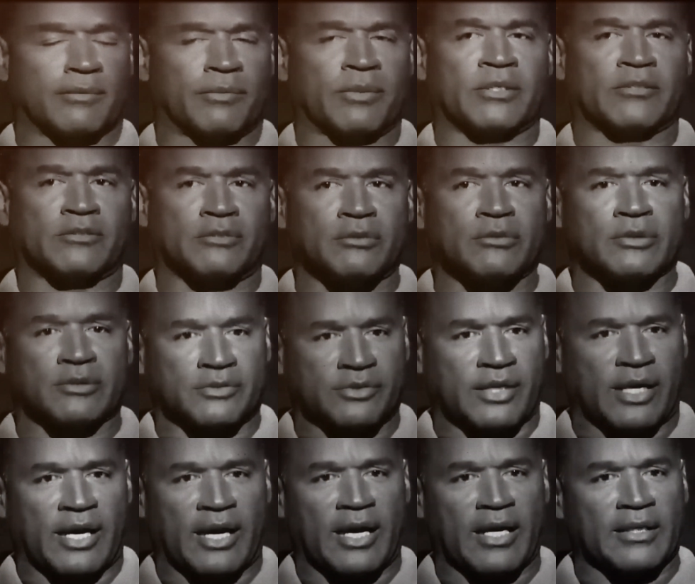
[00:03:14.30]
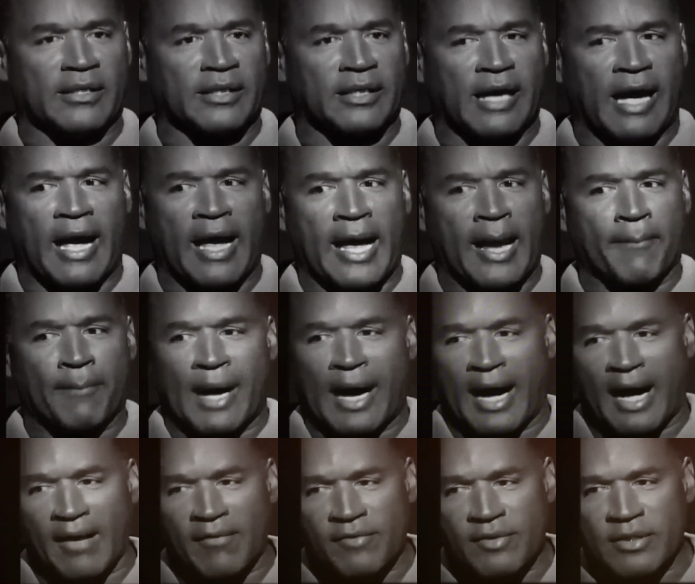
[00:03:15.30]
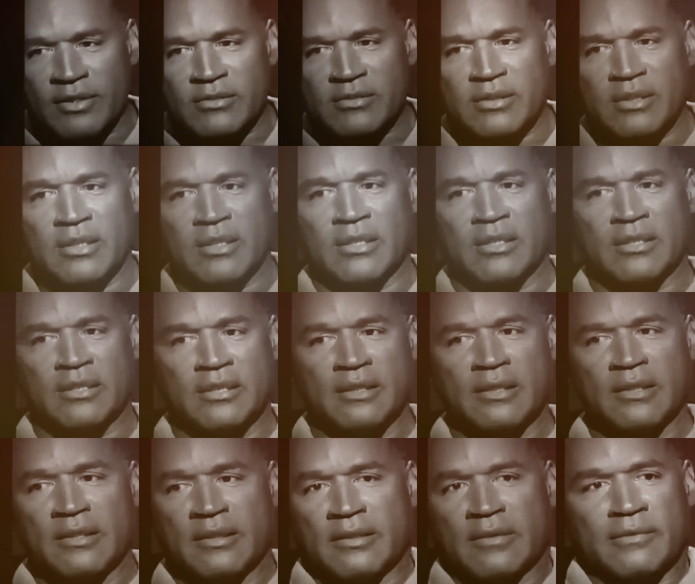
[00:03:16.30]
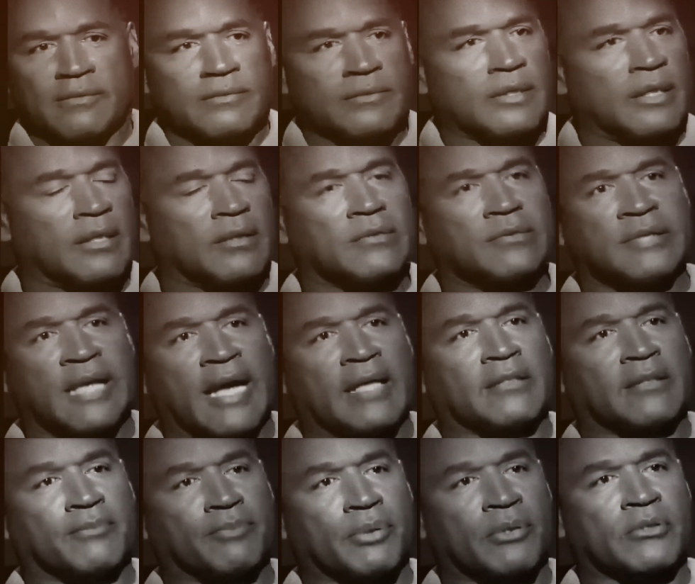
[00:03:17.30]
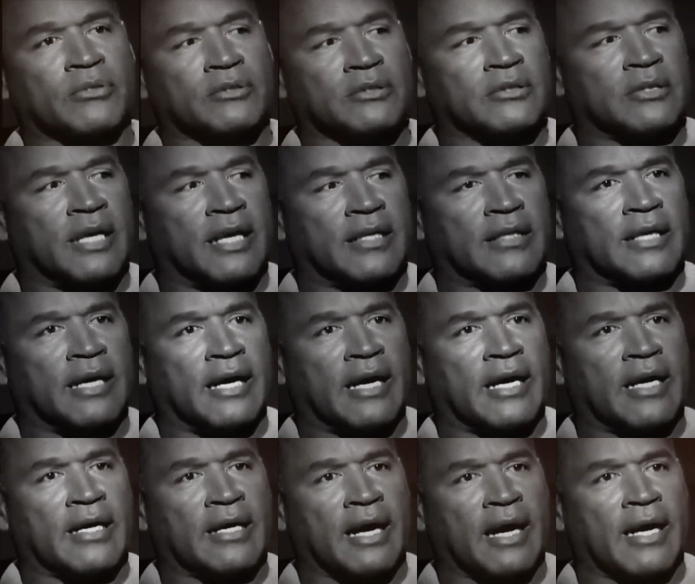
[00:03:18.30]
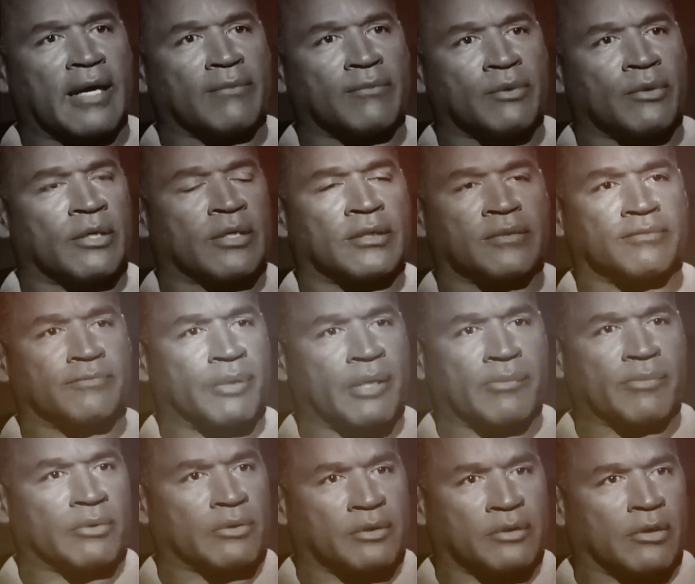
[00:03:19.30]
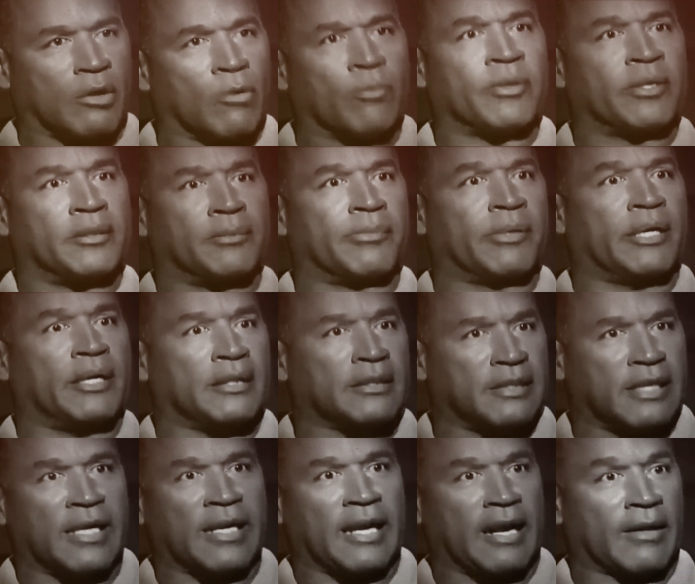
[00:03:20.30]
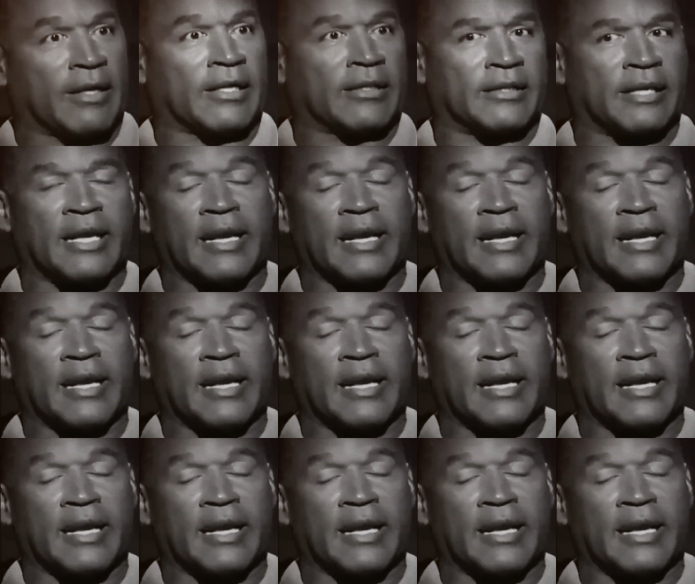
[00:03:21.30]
emotionally unstable or guilty. The case soon became a media circus. The trial was moved from the affluent,